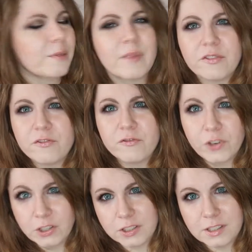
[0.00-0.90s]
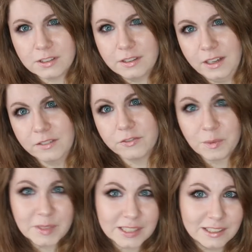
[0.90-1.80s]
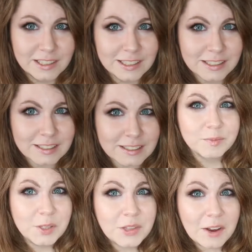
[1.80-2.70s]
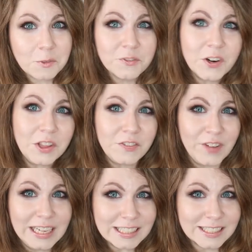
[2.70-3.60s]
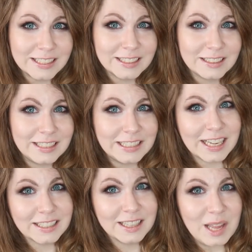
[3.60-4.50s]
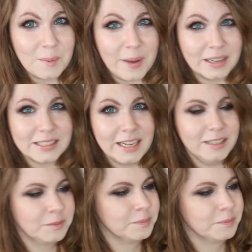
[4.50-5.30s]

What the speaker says: my first love from the series. So without further fuss, let's get to the unboxing.